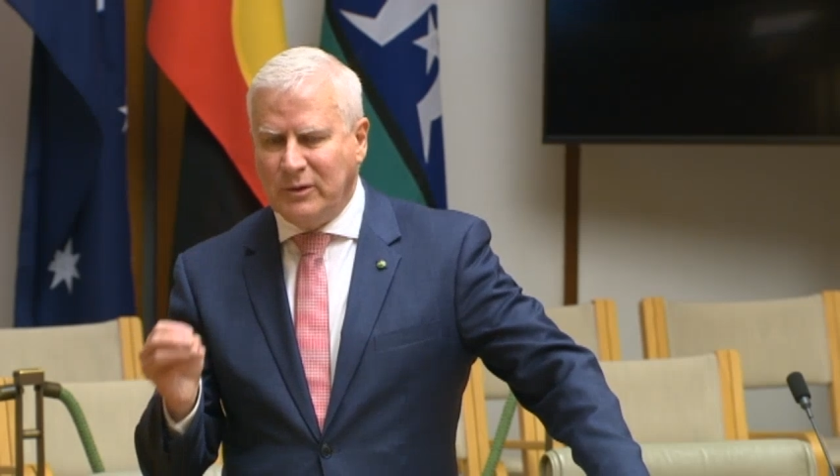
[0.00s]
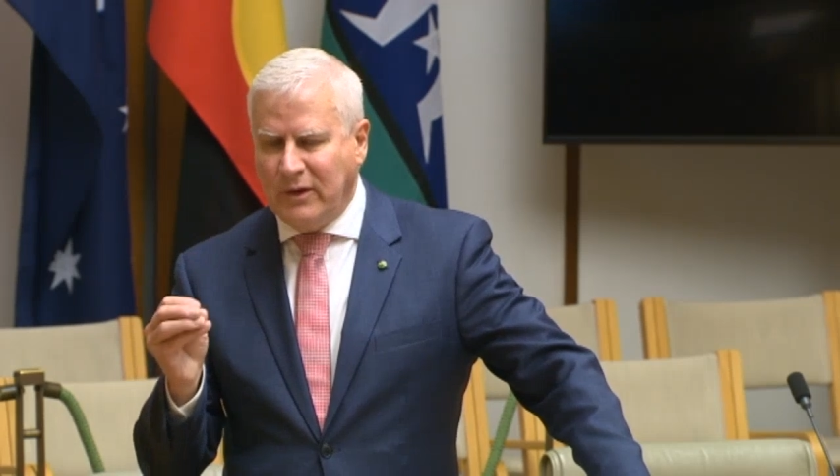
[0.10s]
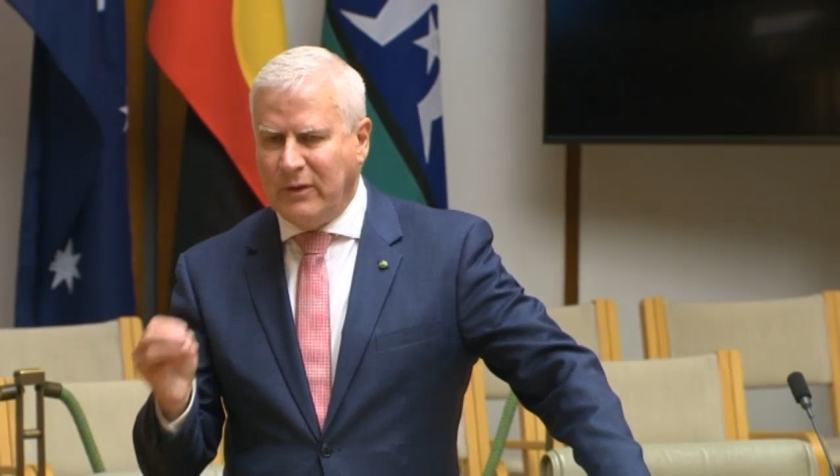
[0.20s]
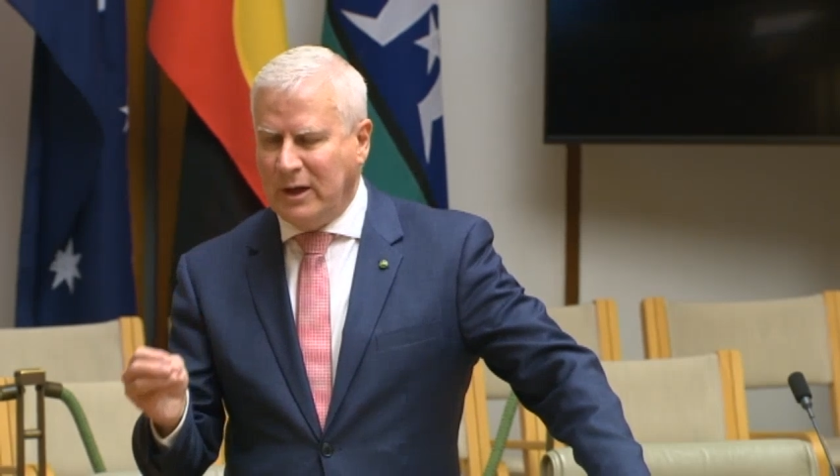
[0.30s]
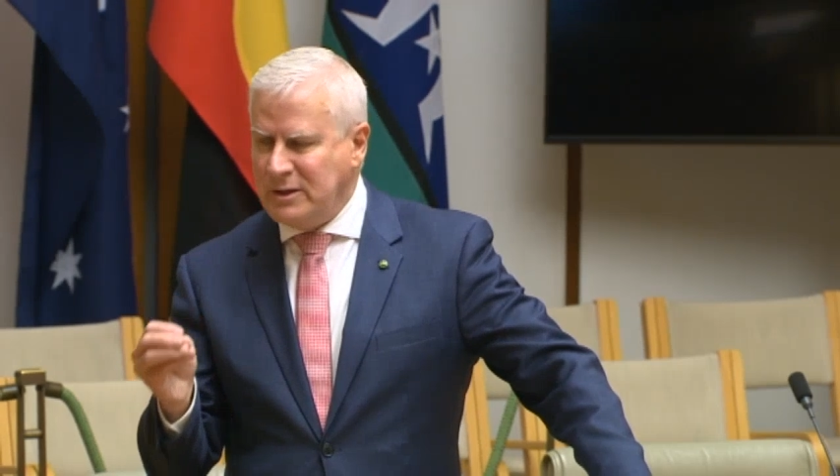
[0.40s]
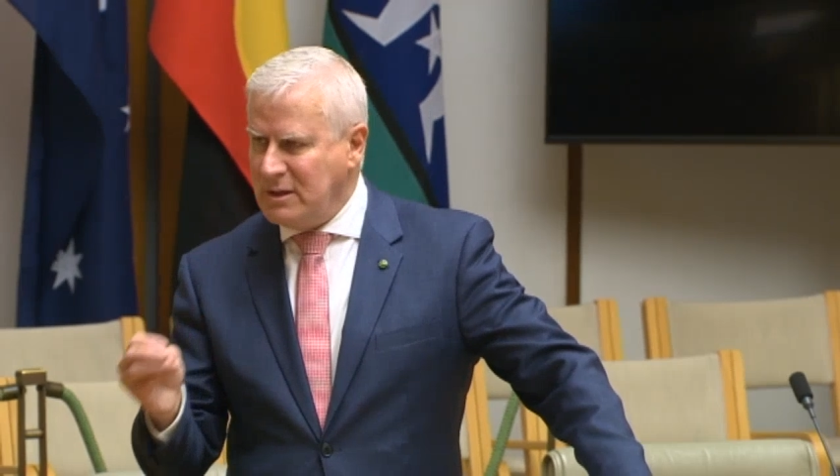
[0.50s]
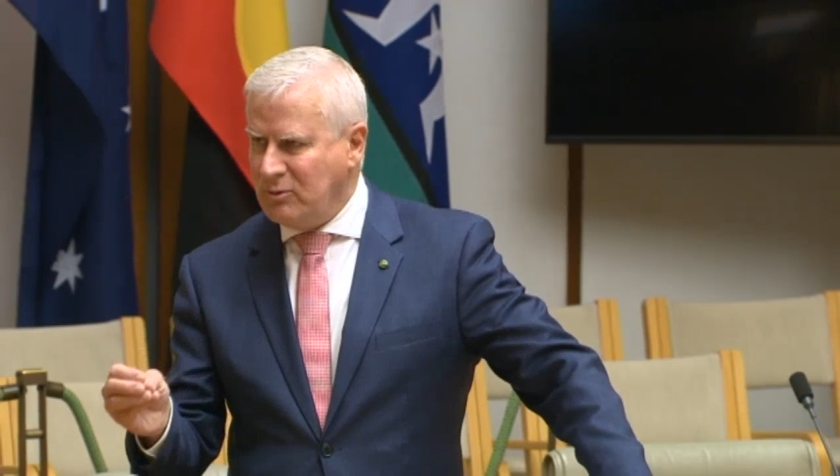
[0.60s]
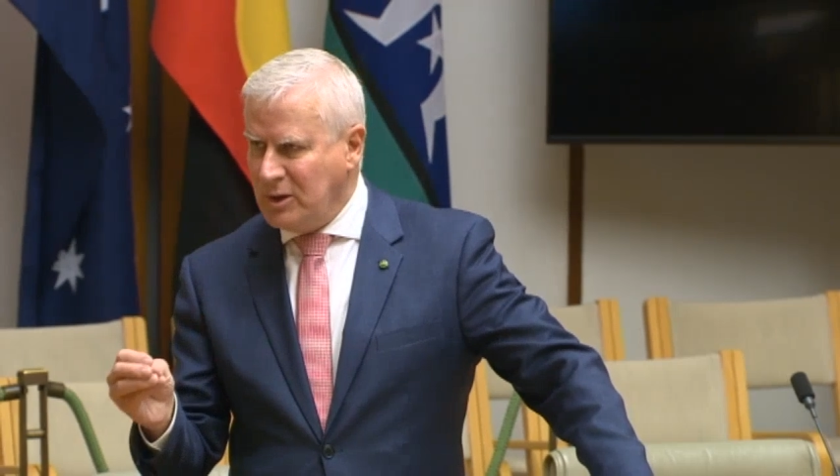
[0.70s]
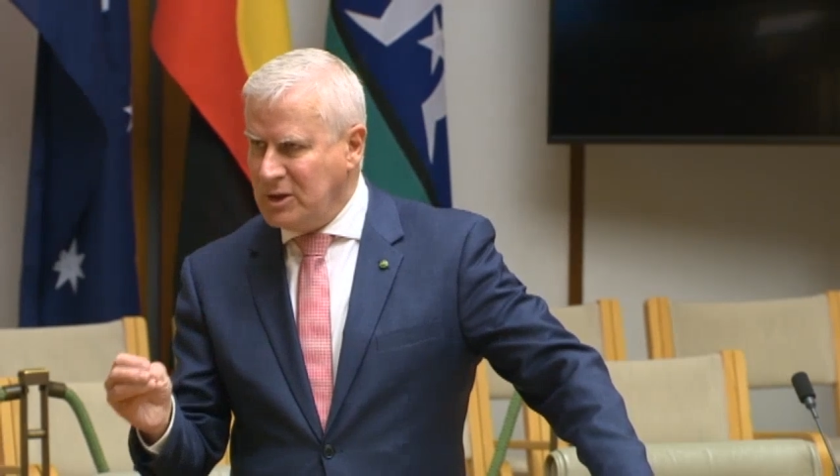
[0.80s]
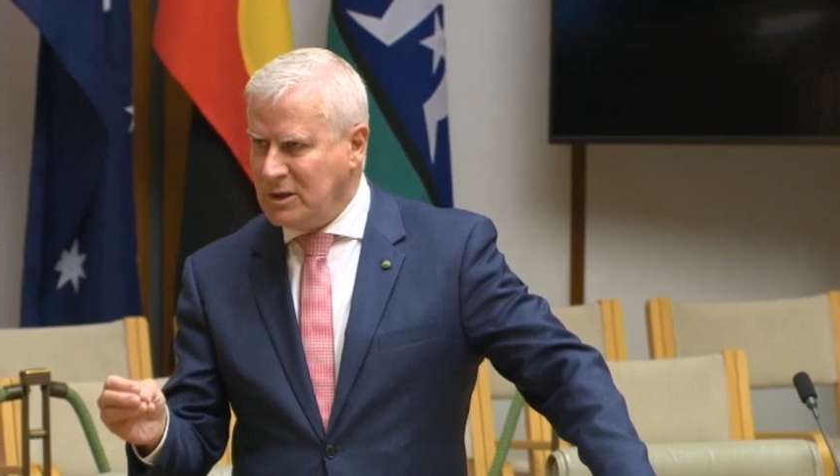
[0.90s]
than those in
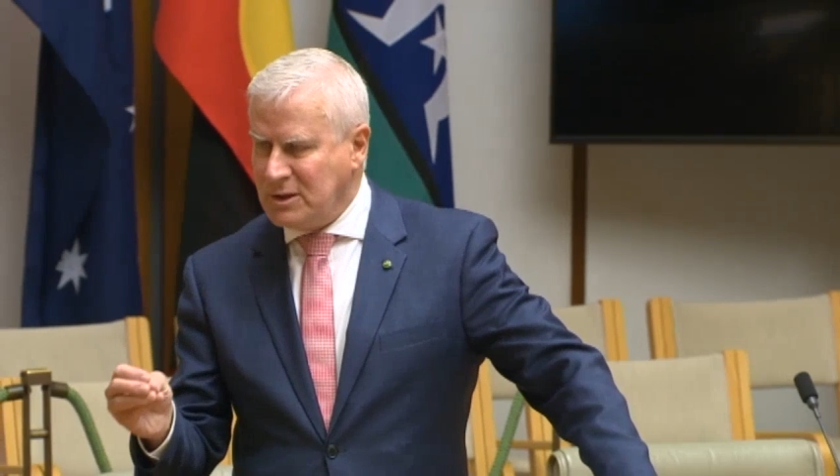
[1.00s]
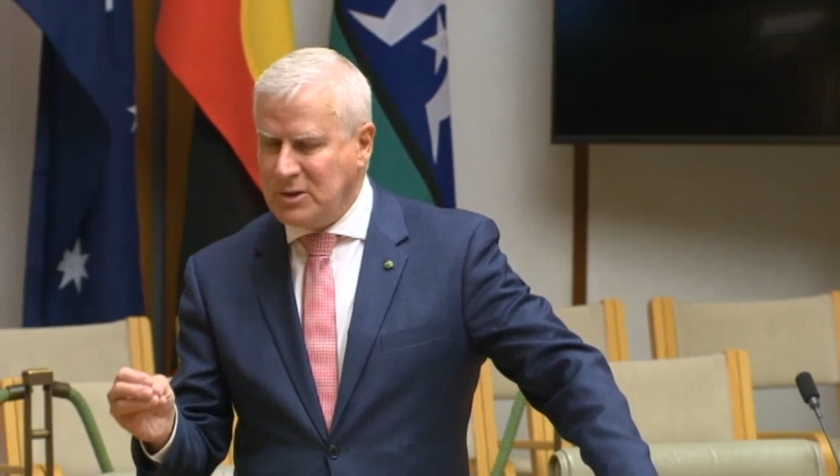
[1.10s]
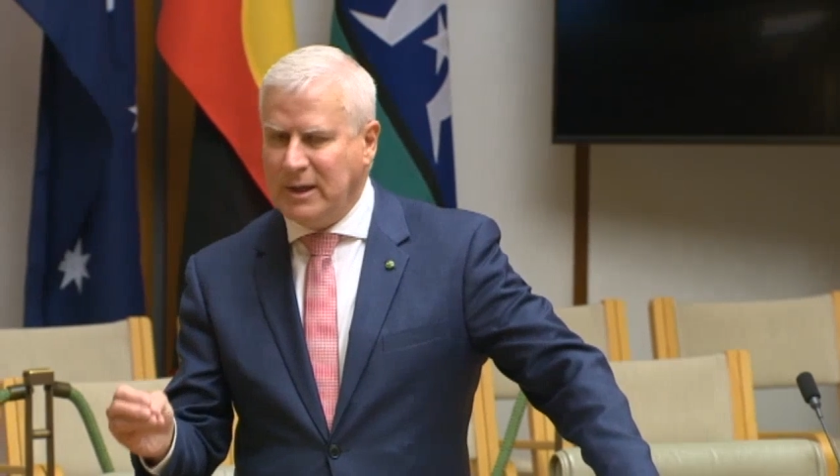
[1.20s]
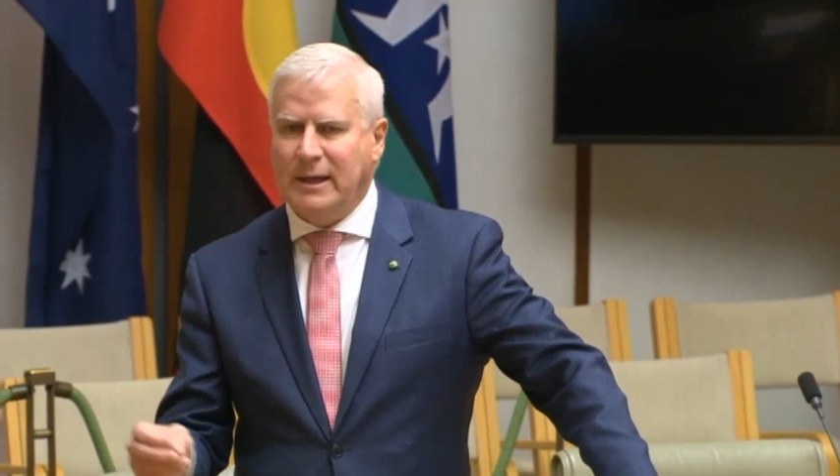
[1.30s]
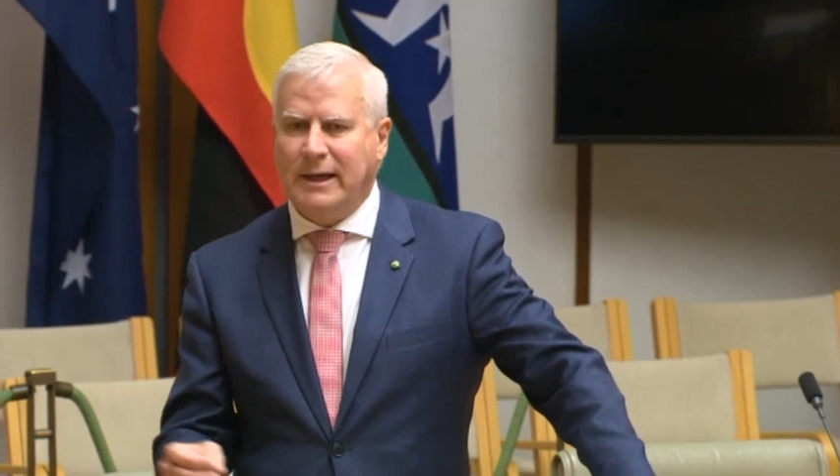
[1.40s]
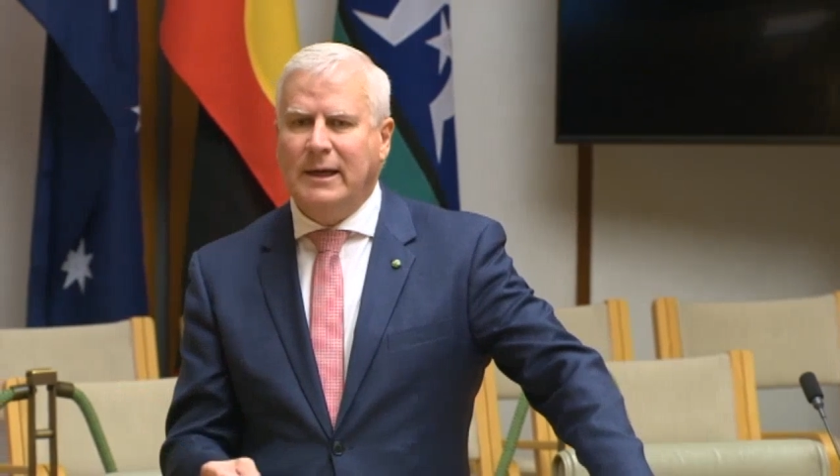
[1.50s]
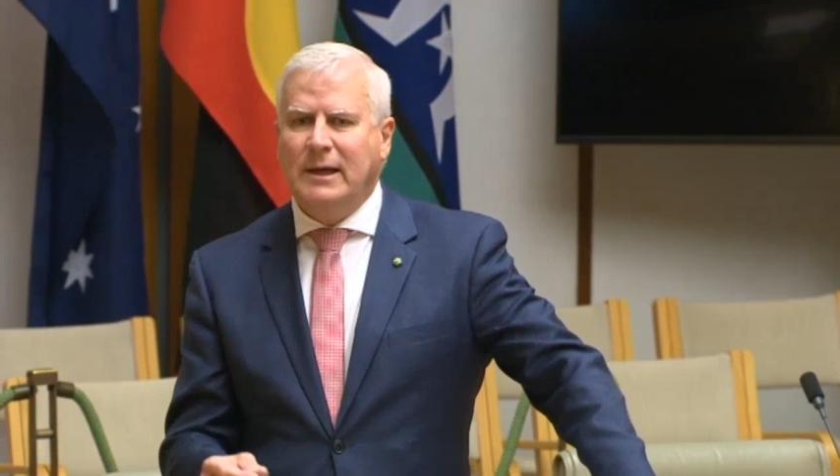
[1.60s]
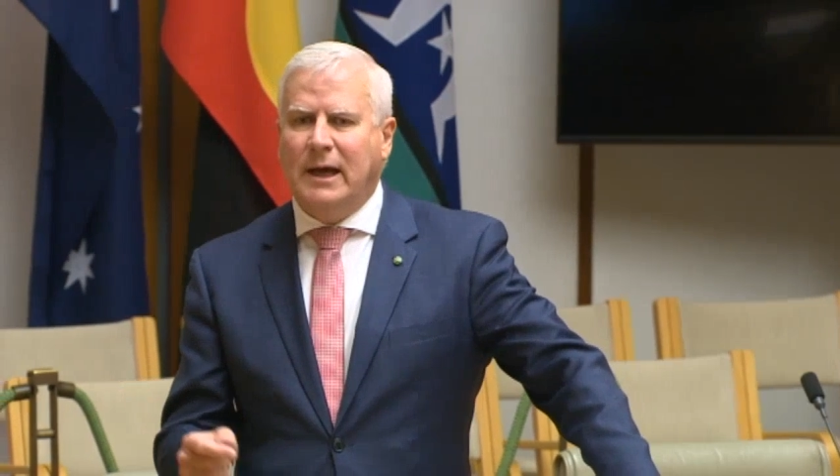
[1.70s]
regional Australia.